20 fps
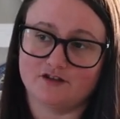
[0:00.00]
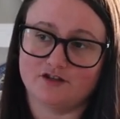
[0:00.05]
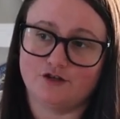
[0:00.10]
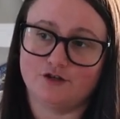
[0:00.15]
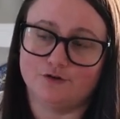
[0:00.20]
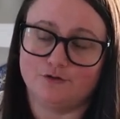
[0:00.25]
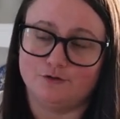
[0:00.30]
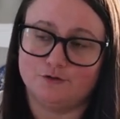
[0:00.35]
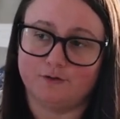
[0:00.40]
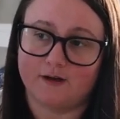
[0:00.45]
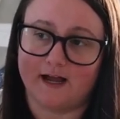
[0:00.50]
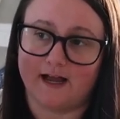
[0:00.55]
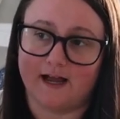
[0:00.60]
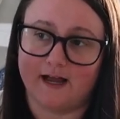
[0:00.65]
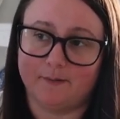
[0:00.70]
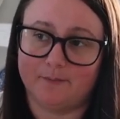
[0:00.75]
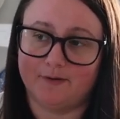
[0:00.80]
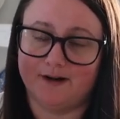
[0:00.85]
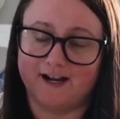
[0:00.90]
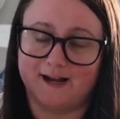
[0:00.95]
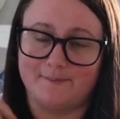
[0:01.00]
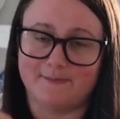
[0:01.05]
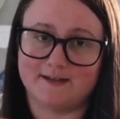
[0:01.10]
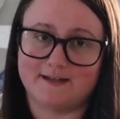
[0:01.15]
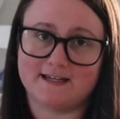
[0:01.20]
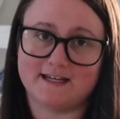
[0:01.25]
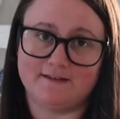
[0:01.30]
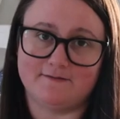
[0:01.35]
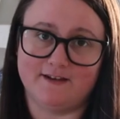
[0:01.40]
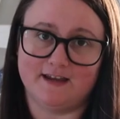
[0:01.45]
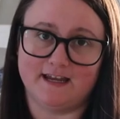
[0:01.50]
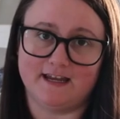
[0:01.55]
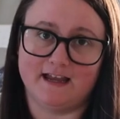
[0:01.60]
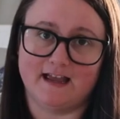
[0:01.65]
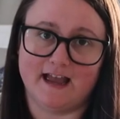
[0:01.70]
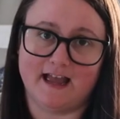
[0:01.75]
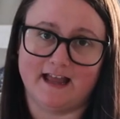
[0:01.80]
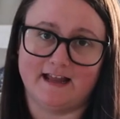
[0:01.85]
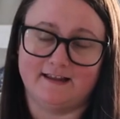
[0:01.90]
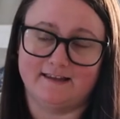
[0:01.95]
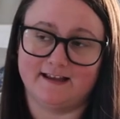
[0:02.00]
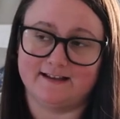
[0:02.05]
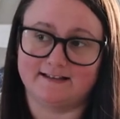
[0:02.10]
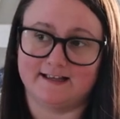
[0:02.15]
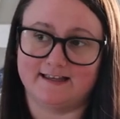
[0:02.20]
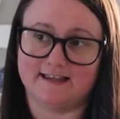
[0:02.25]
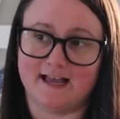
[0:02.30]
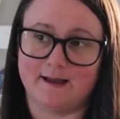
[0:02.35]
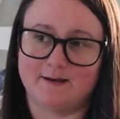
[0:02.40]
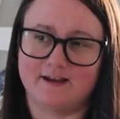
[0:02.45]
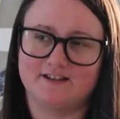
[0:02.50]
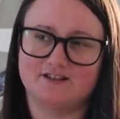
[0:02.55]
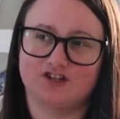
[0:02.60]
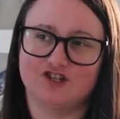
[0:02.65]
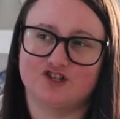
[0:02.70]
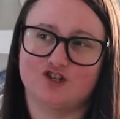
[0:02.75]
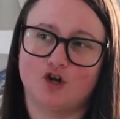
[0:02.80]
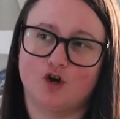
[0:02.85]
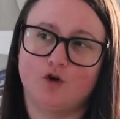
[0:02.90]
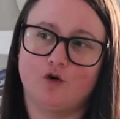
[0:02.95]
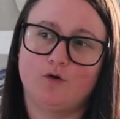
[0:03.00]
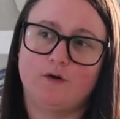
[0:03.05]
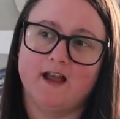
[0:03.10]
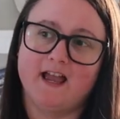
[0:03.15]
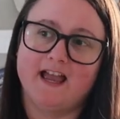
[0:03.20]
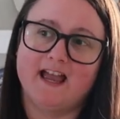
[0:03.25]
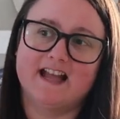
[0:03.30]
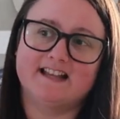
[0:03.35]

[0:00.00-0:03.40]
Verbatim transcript: to uh, bring up the TV and things like that because there's no